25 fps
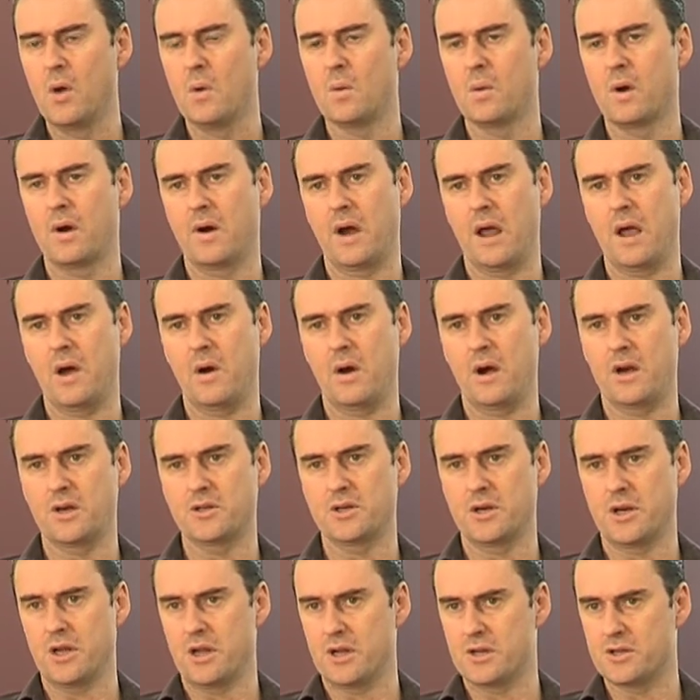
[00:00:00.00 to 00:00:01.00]
where our
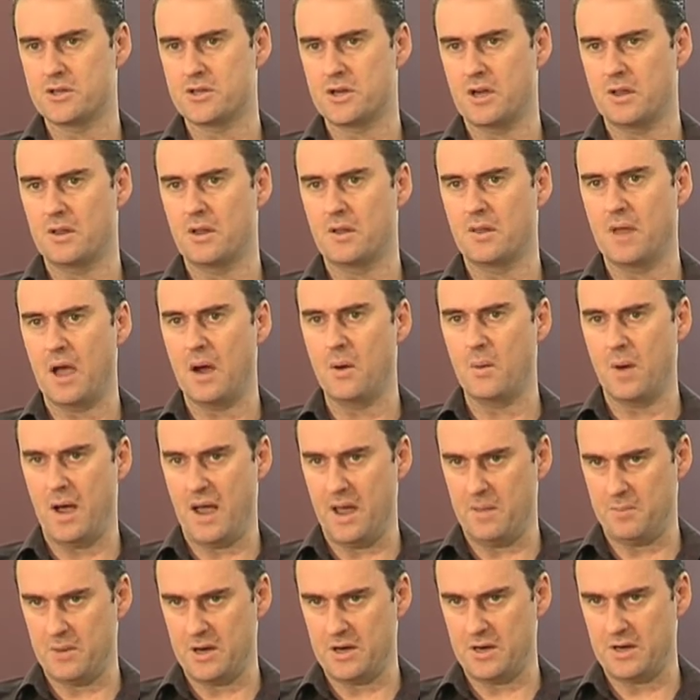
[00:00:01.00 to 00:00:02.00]
engineers said that they were
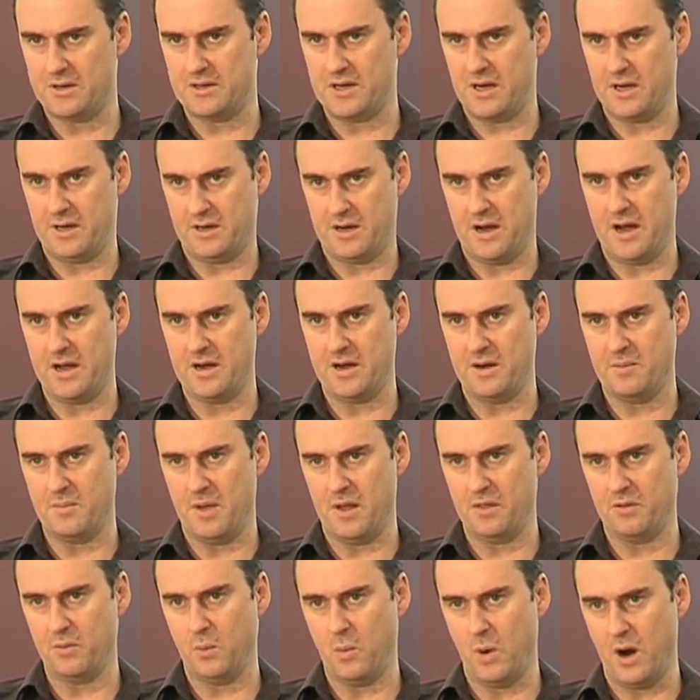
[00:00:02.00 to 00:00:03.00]
happy to take an 18-month